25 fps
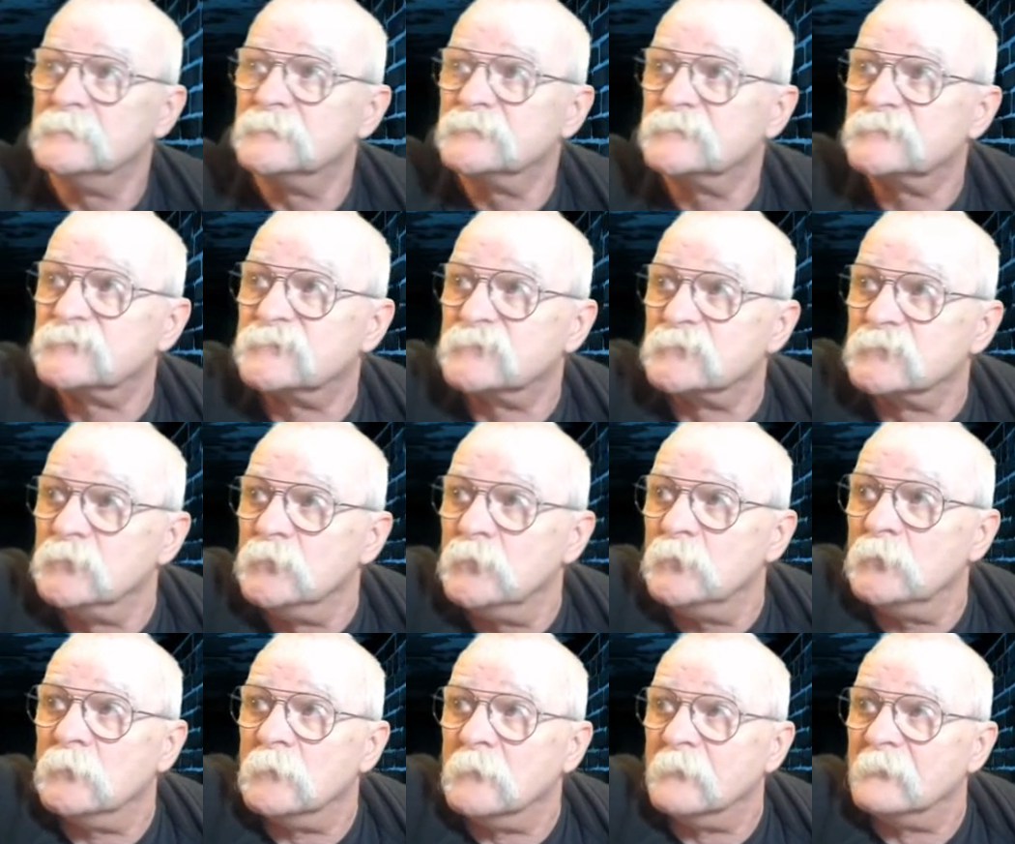
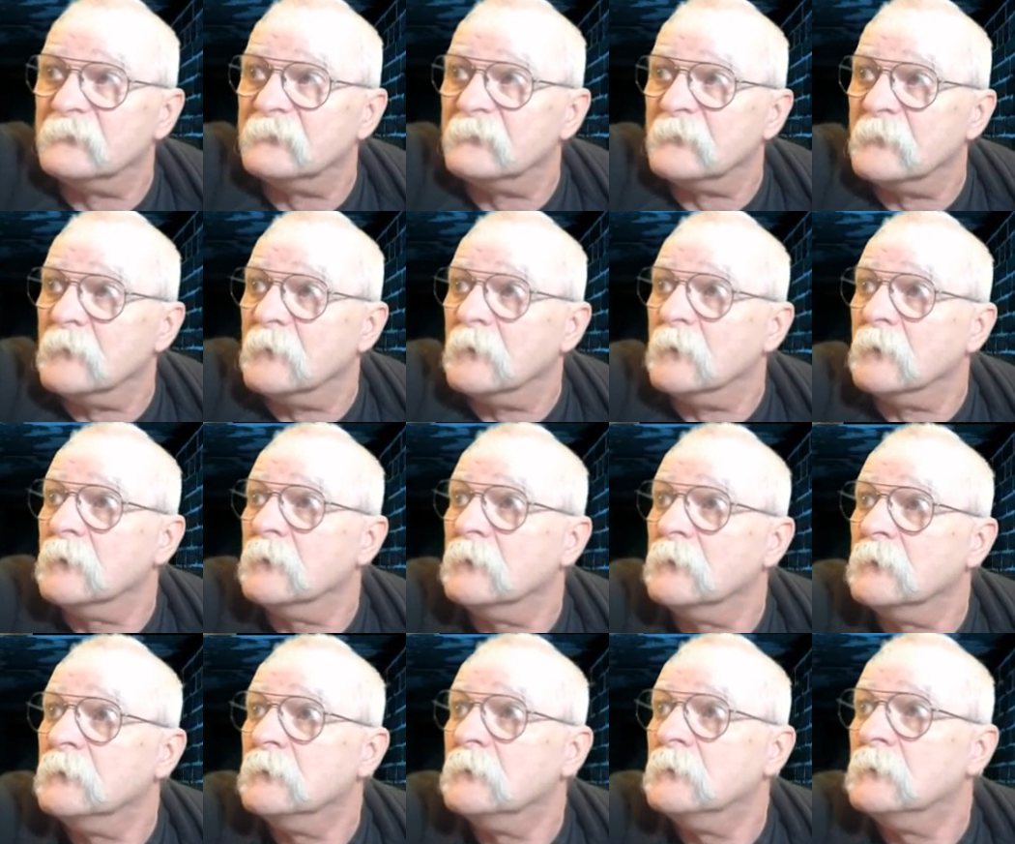slew of, I
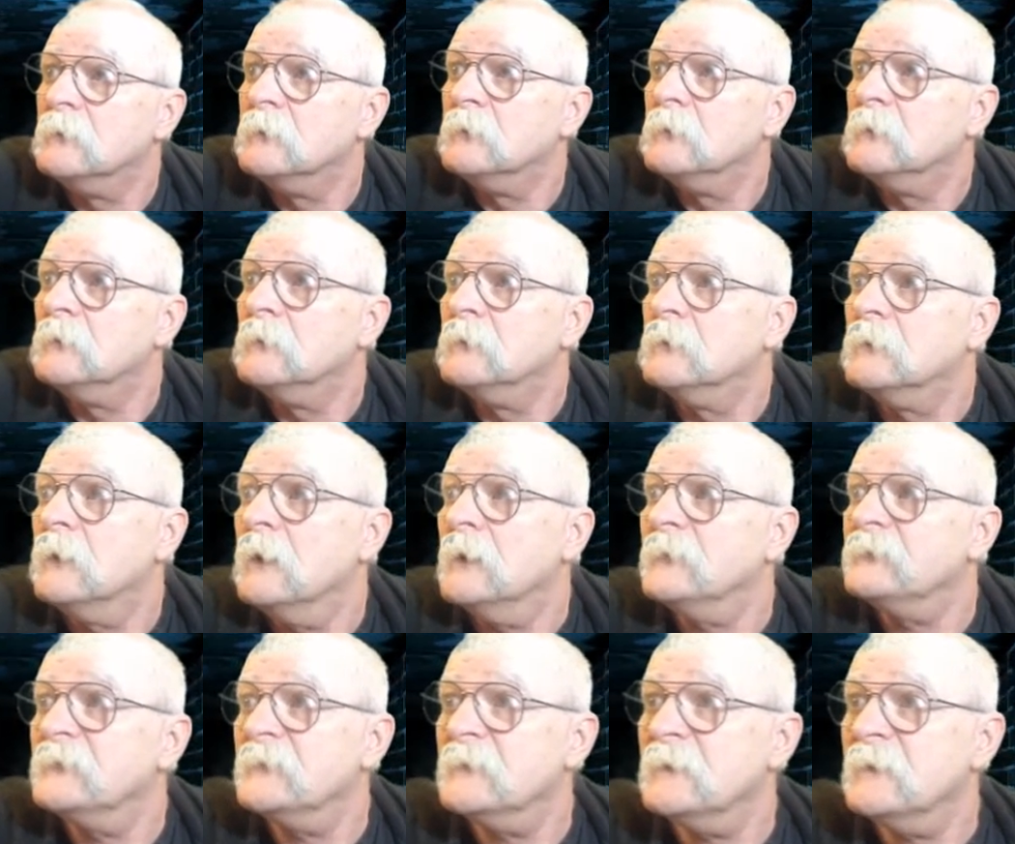
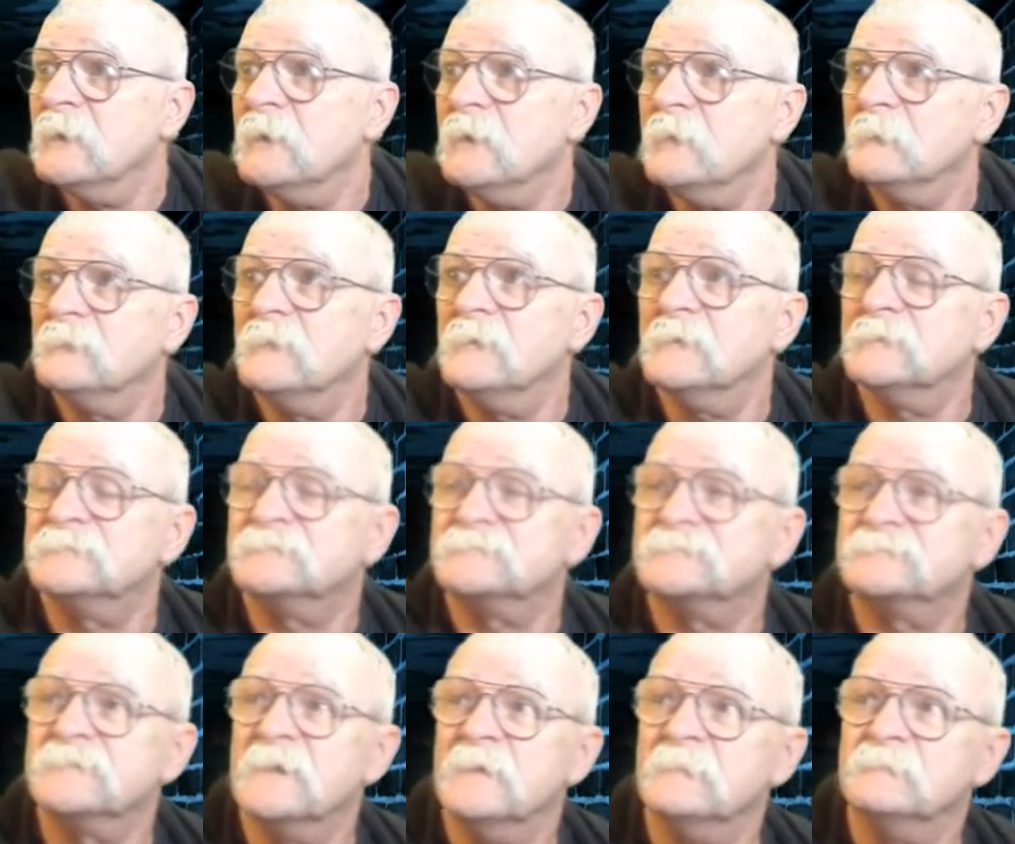think I have like
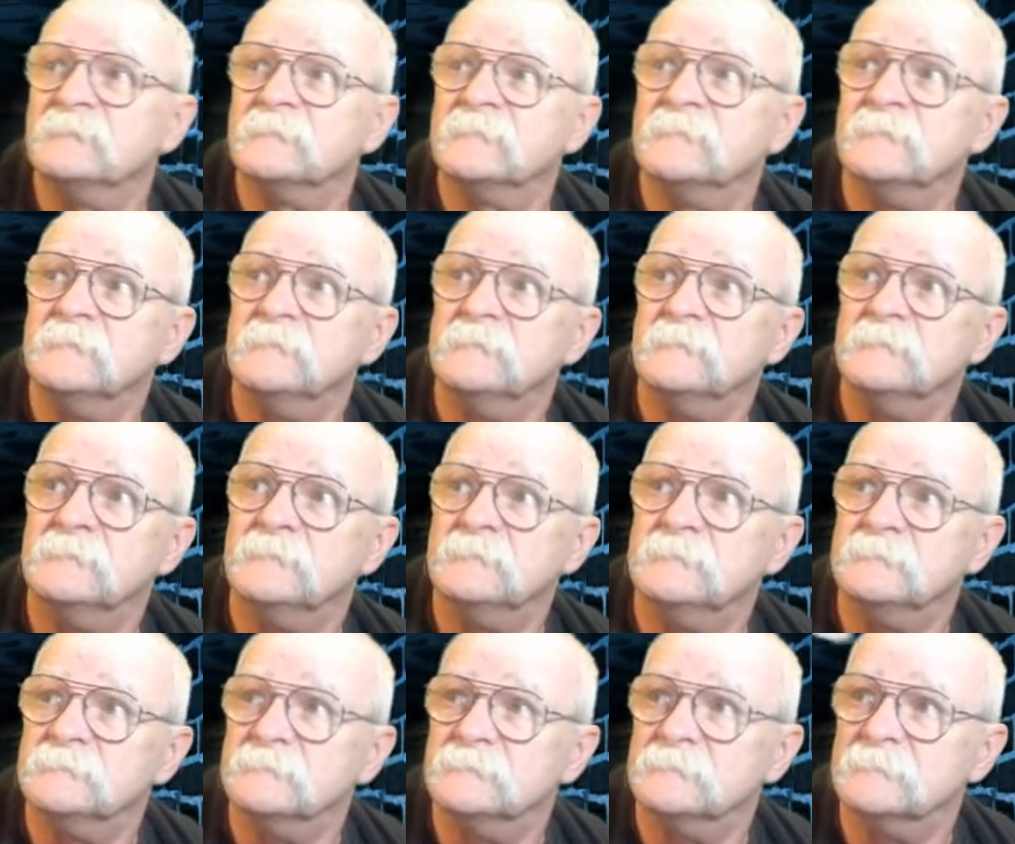
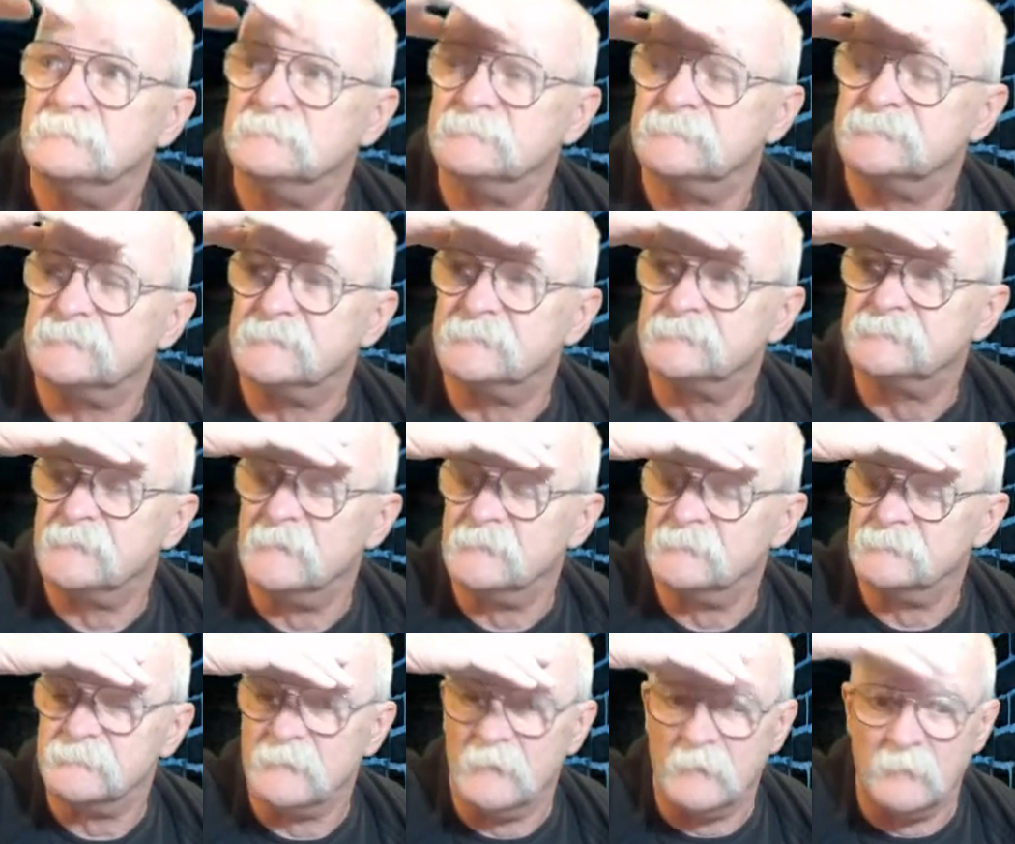70,
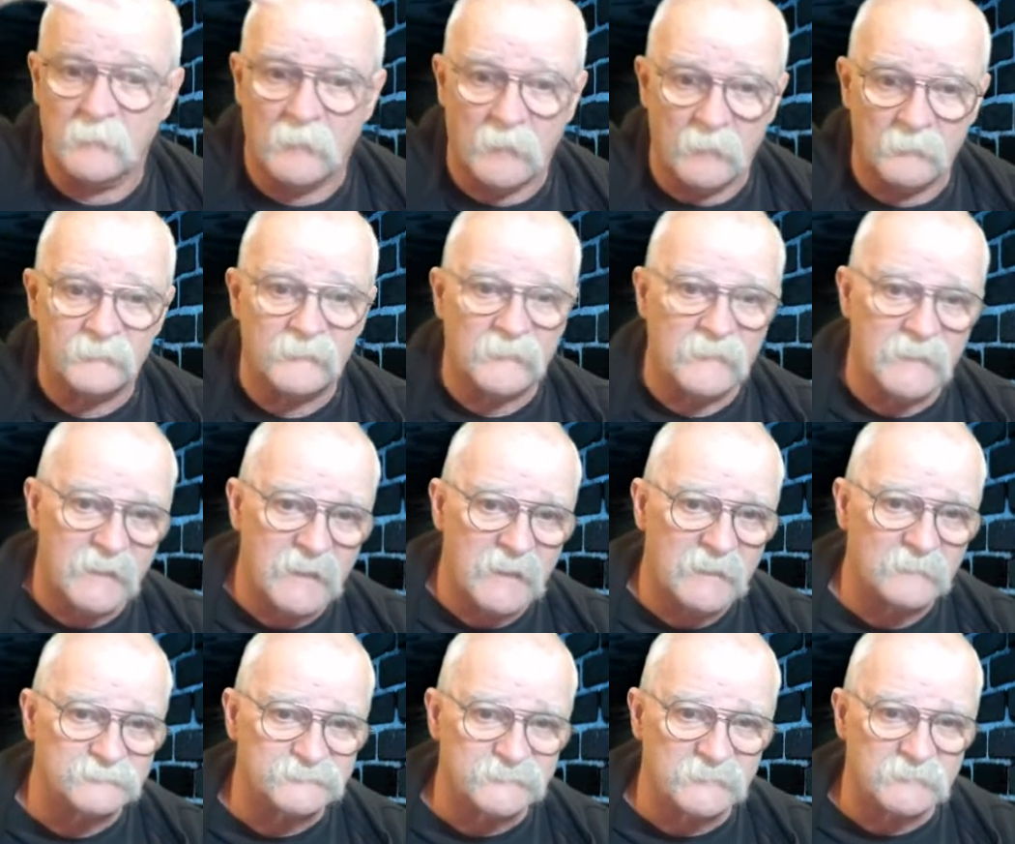of the
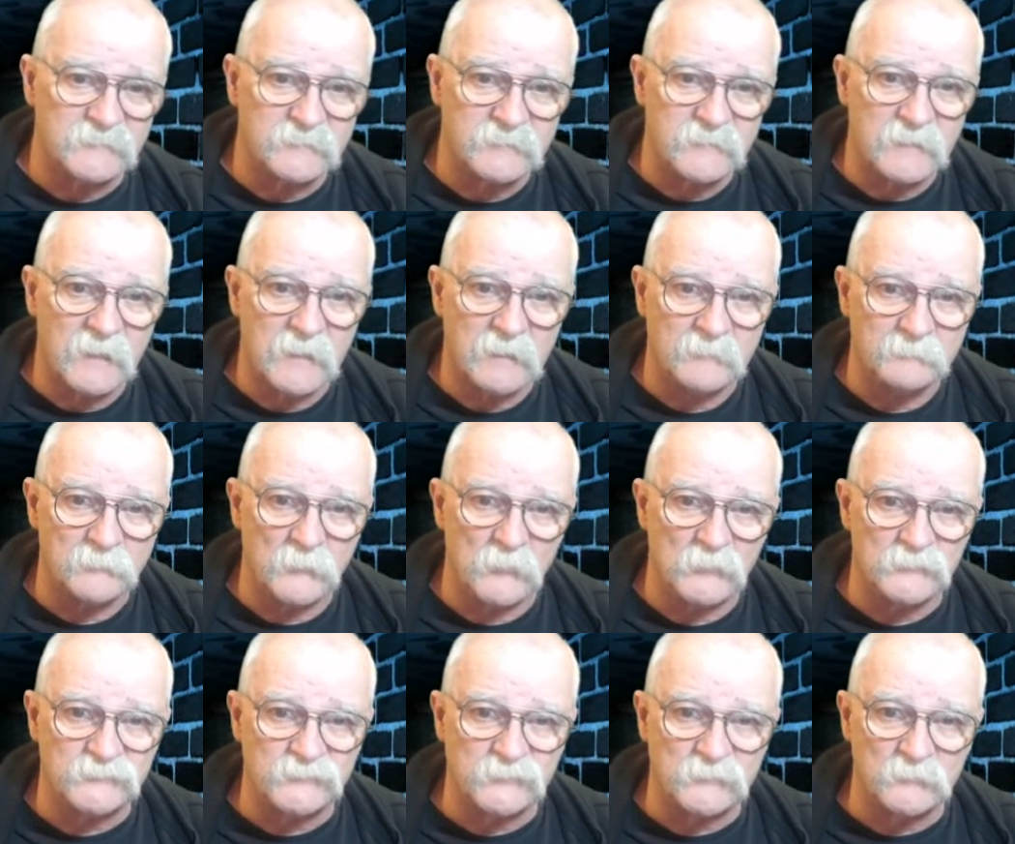halves that I got,
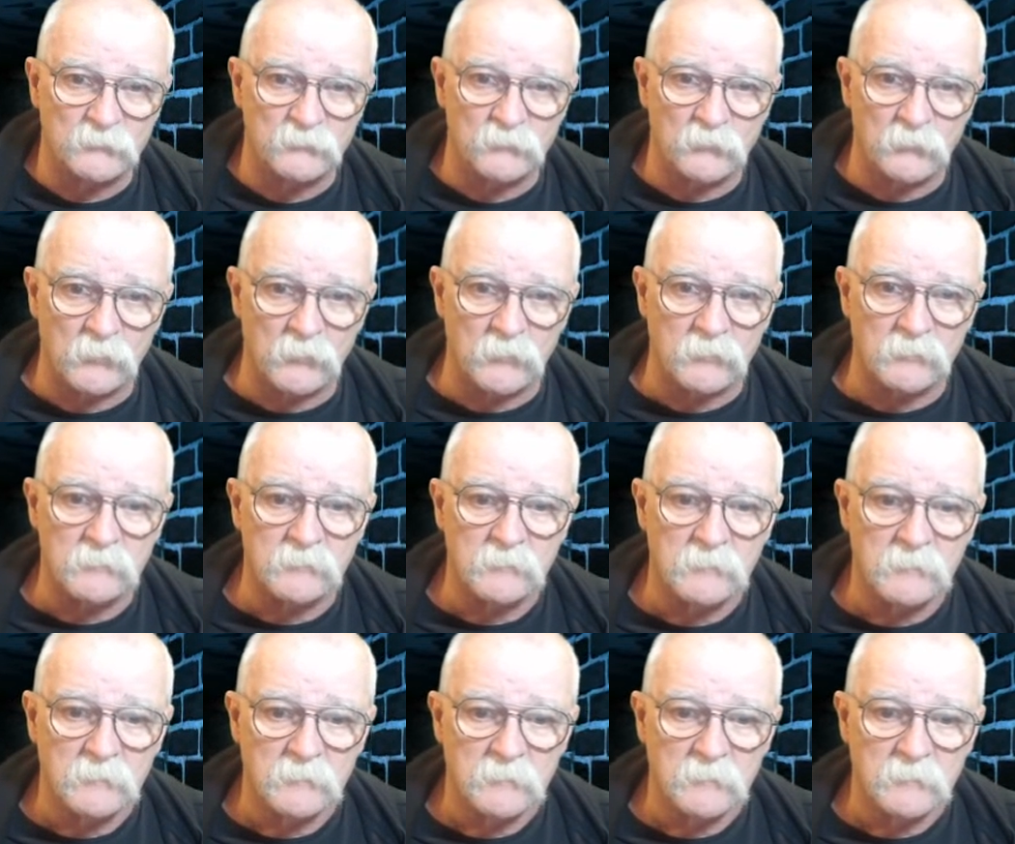most of them were